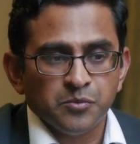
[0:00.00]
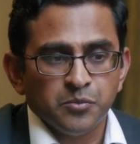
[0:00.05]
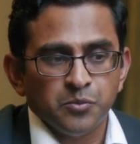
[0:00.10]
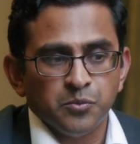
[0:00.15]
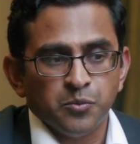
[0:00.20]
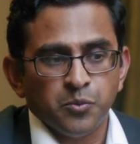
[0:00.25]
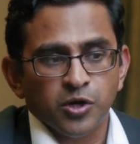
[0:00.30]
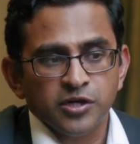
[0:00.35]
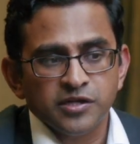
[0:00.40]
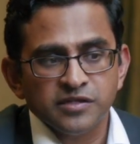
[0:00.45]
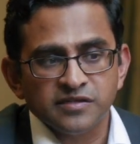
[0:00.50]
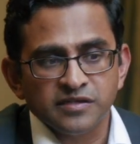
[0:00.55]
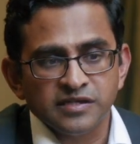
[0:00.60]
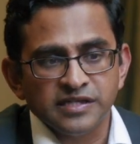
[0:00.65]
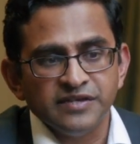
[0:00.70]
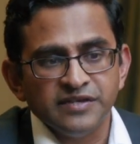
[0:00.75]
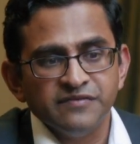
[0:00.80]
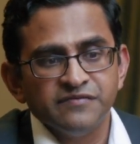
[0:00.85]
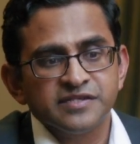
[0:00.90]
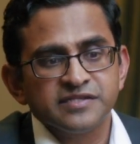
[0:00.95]
What are the
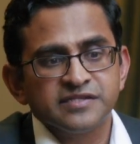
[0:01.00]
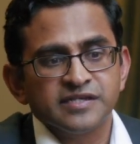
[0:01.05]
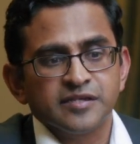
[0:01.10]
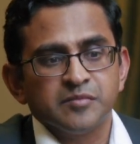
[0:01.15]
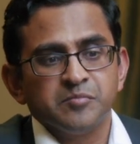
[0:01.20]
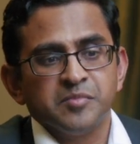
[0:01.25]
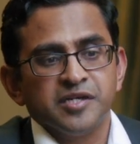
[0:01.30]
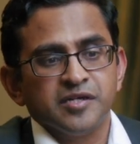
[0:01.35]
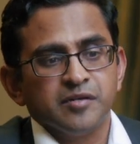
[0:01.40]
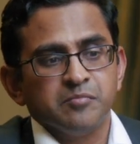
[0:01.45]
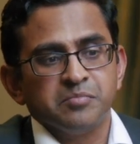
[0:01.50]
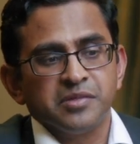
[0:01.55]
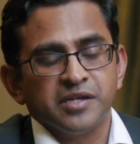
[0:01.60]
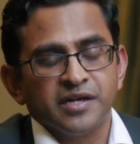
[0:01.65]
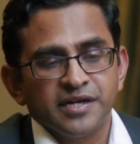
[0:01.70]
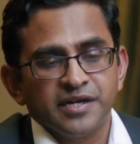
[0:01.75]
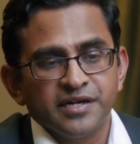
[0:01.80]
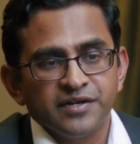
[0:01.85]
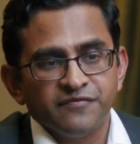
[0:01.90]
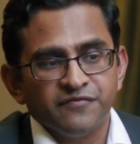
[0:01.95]
levers that are being
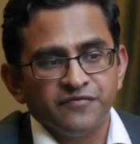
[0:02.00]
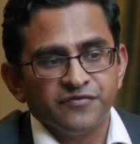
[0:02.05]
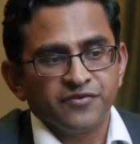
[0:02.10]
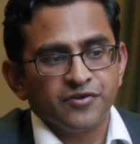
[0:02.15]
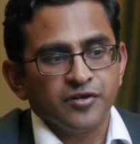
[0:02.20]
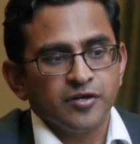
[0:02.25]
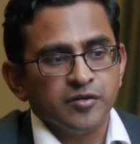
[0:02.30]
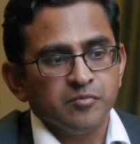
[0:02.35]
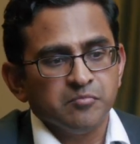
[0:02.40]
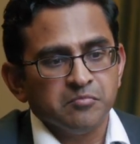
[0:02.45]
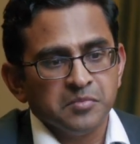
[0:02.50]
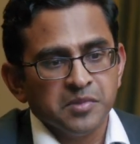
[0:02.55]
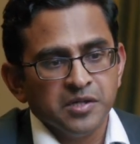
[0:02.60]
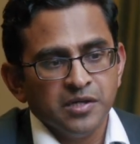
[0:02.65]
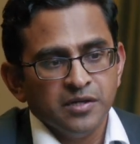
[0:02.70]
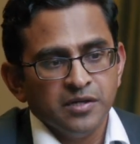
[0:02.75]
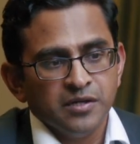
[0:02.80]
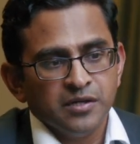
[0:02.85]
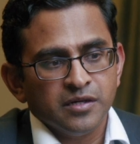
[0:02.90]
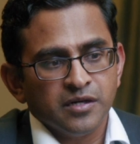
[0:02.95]
applied from
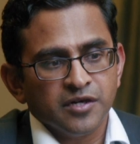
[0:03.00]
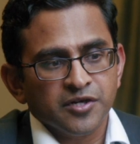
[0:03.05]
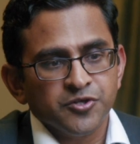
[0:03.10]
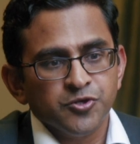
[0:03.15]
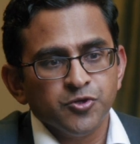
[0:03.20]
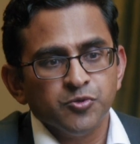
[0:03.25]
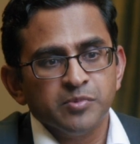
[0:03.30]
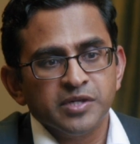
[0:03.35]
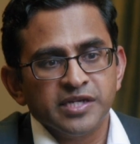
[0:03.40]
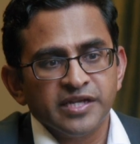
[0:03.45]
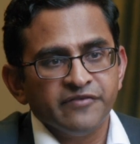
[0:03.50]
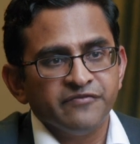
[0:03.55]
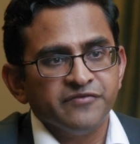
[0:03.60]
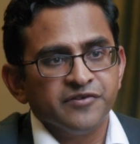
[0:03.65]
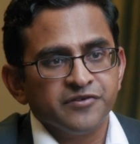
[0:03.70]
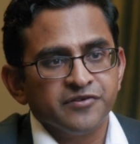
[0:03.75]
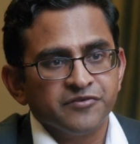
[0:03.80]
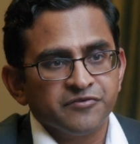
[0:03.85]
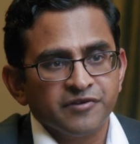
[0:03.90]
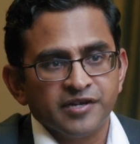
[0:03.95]
a human
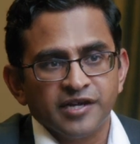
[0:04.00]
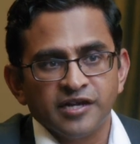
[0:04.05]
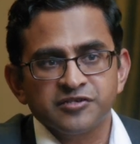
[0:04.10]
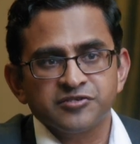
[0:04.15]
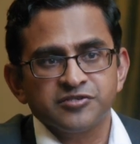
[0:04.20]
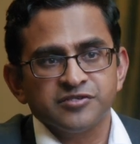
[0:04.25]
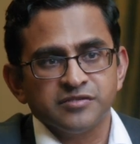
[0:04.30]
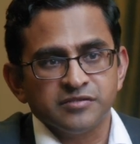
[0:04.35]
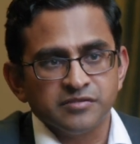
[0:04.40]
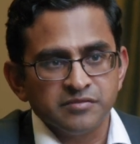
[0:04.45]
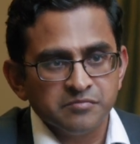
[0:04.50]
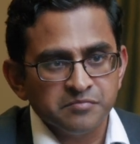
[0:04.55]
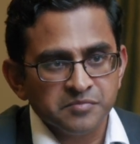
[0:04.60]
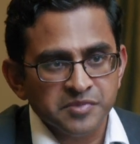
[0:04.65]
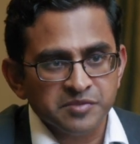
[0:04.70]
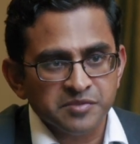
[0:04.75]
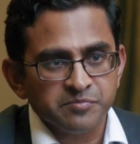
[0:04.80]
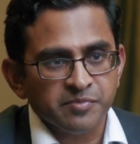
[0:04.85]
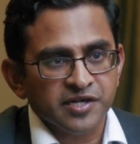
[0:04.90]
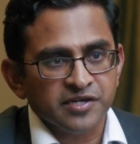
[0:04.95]
effort reduction
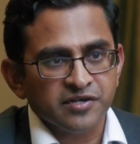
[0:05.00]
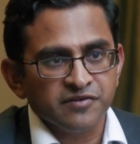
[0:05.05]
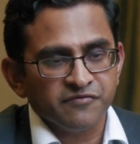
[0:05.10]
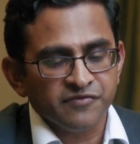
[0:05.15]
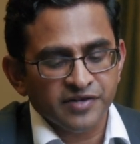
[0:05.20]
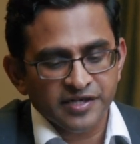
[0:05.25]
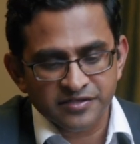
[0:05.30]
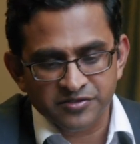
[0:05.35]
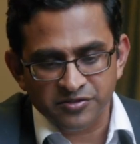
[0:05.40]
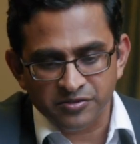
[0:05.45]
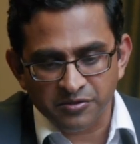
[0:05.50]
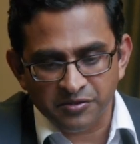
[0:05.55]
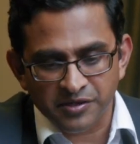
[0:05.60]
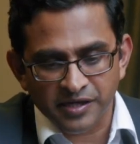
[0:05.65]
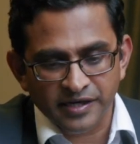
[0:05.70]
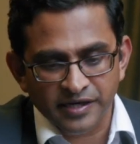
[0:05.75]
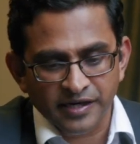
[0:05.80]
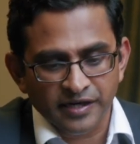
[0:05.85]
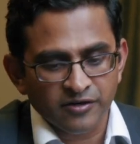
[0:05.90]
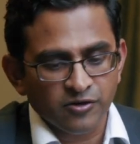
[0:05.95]
perspective, right? So
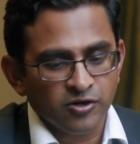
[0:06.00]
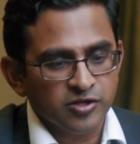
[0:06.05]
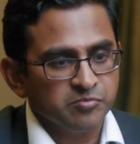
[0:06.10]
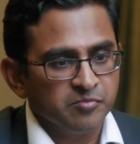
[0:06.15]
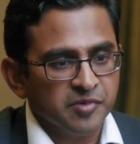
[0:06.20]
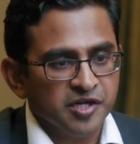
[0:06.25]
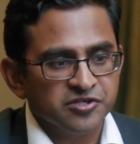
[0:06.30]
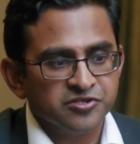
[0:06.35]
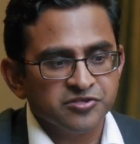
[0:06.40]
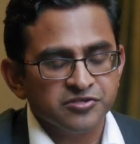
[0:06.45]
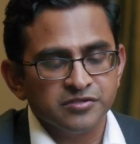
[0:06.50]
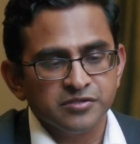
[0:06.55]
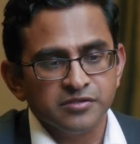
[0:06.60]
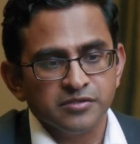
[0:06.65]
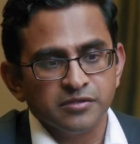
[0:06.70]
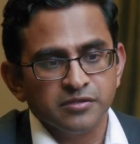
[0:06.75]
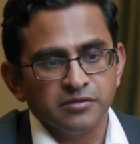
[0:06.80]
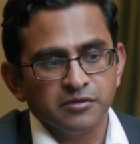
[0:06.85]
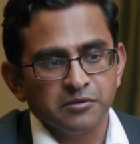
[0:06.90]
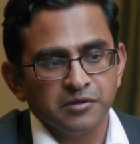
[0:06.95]
looking at
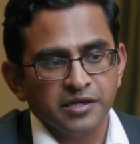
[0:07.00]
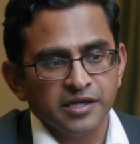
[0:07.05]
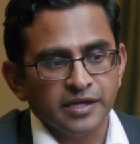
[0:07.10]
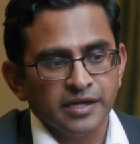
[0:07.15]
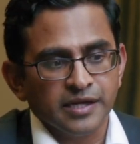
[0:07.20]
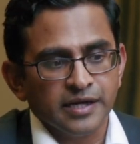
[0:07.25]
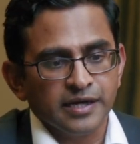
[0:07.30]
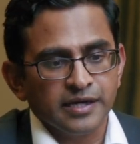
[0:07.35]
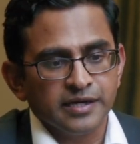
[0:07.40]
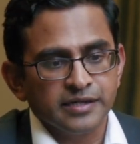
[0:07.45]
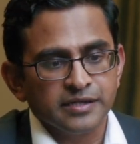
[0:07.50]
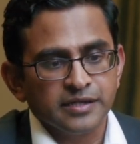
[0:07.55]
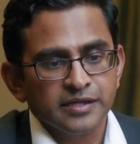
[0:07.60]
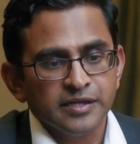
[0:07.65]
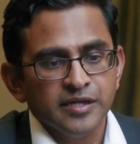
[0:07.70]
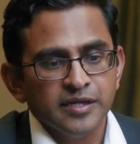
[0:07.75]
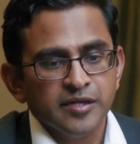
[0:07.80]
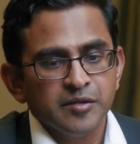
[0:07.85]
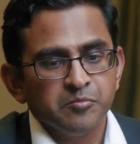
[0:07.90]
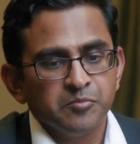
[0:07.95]
automation, looking at
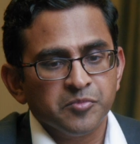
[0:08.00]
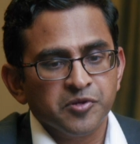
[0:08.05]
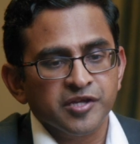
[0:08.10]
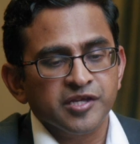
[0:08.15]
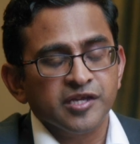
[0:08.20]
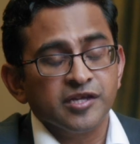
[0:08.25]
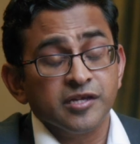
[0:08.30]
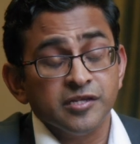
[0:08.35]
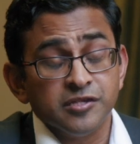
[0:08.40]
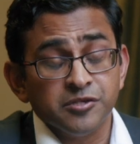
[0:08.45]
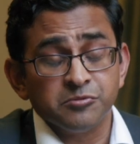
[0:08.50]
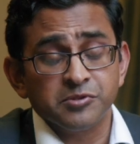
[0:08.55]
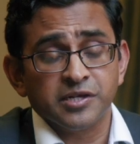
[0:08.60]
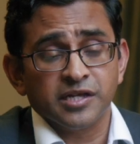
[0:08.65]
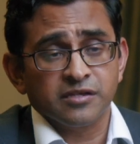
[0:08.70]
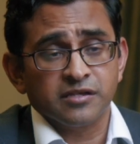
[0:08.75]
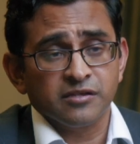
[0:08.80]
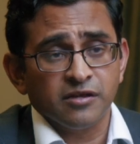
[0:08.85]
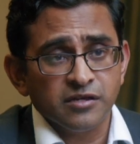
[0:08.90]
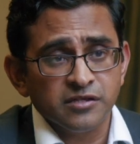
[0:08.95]
bringing in new
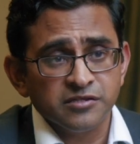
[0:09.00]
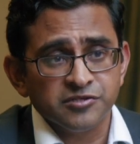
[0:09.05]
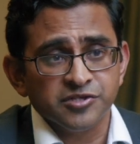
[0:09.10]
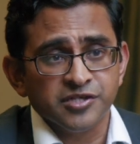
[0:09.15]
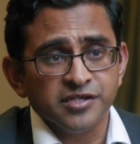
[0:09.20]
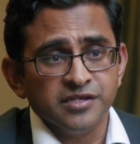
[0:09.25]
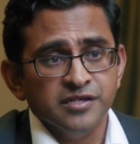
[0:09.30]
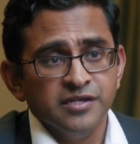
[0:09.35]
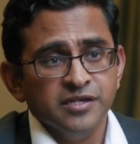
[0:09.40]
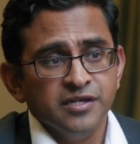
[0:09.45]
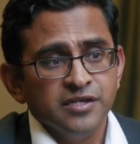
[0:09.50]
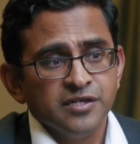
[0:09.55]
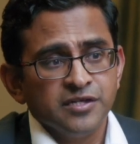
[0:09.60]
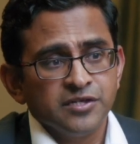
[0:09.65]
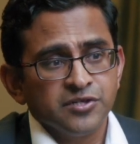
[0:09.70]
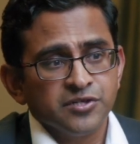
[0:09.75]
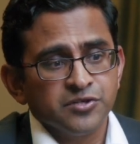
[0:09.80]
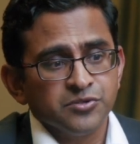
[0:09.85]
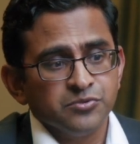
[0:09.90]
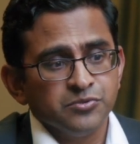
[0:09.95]
technology
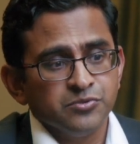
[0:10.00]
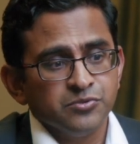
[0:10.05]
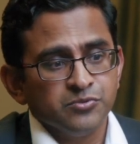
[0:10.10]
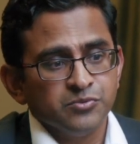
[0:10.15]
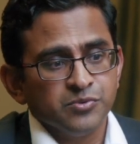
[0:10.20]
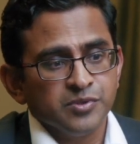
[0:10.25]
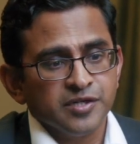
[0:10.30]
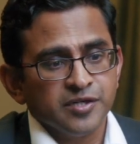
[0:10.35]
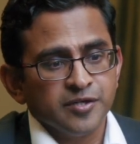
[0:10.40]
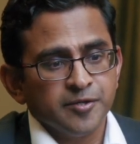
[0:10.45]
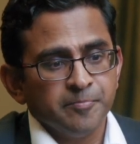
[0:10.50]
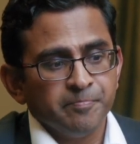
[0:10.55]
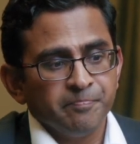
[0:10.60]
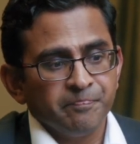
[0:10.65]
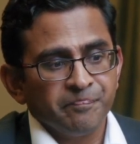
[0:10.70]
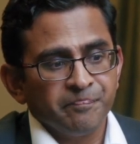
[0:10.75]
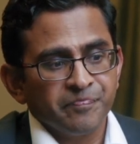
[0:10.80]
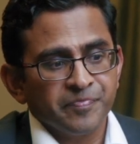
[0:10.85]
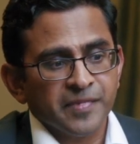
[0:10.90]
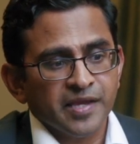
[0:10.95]
to
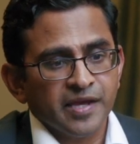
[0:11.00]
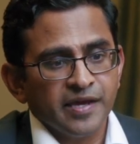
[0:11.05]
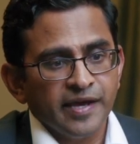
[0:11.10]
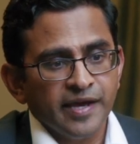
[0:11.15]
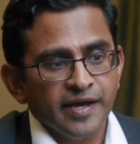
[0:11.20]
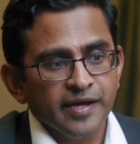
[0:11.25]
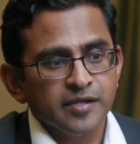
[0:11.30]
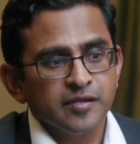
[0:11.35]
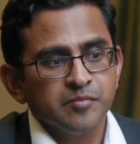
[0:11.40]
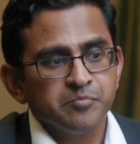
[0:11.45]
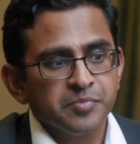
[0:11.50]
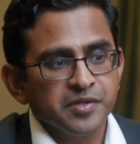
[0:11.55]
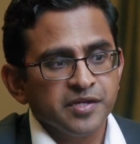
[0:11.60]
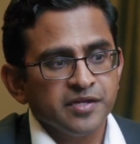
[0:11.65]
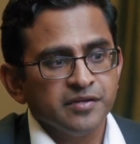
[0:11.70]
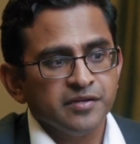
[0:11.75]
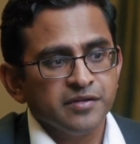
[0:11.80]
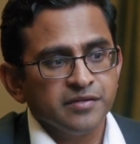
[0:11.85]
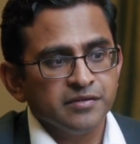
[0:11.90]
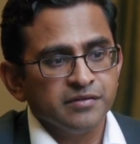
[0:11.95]
help
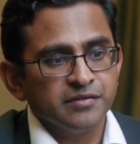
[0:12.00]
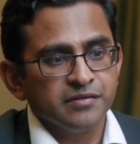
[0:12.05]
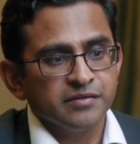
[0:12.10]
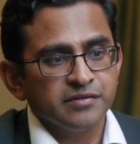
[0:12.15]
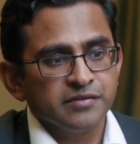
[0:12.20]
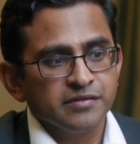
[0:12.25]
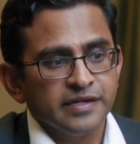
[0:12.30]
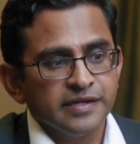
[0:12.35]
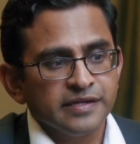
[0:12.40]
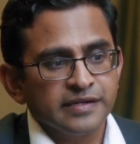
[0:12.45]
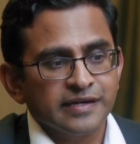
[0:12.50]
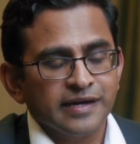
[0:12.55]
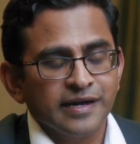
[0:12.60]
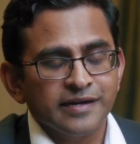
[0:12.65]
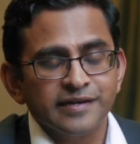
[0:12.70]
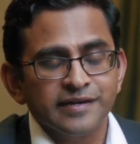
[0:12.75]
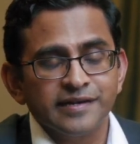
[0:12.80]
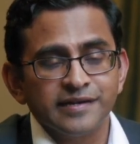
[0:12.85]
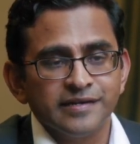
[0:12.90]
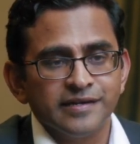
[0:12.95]
in
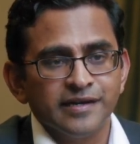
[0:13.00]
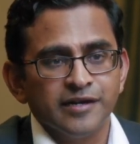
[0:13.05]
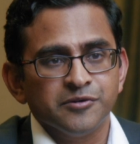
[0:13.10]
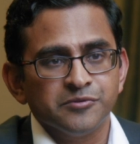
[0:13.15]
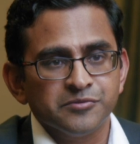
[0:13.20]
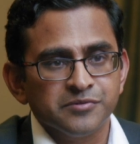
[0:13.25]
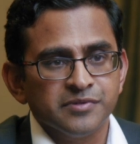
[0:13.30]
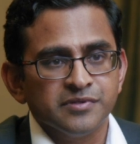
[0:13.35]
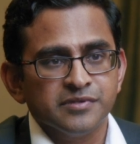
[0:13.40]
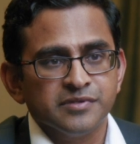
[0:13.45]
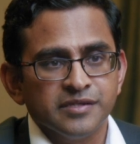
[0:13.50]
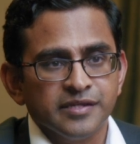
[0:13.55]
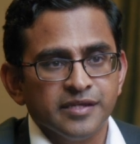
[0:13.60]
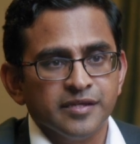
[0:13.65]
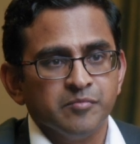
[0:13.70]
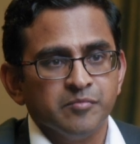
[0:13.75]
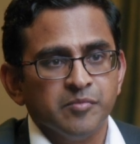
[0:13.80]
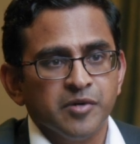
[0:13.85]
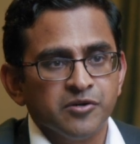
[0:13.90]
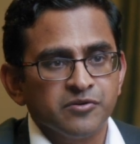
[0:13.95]
cutting down
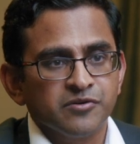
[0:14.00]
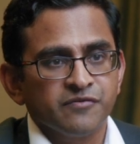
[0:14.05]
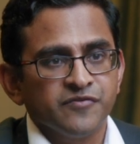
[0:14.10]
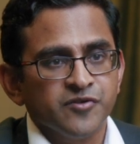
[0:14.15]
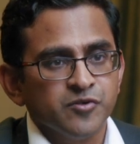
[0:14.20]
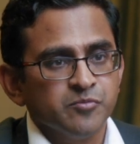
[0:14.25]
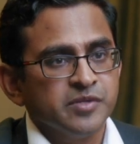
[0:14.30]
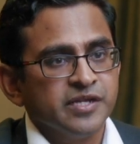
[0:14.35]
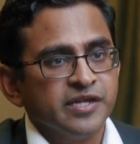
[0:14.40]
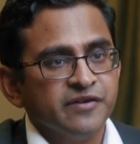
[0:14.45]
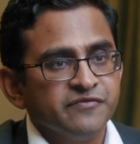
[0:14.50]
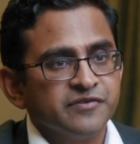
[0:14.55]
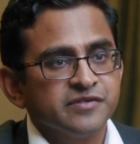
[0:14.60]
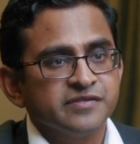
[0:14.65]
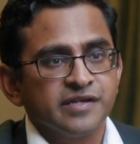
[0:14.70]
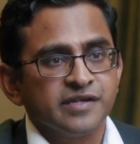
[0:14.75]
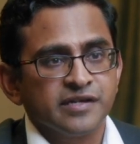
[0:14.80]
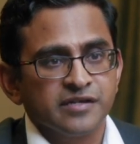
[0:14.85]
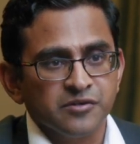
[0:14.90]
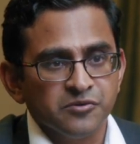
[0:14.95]
the amount of human
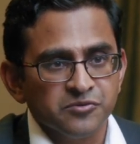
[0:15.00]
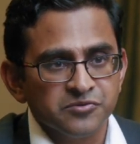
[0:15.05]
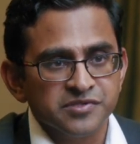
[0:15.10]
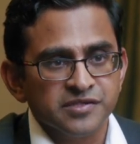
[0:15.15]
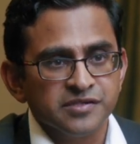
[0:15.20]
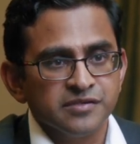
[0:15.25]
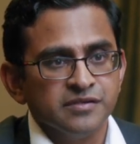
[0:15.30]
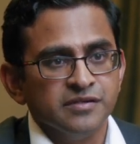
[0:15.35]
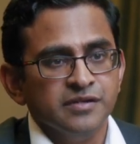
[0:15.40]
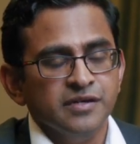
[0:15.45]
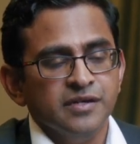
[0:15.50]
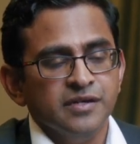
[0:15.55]
effort that goes in,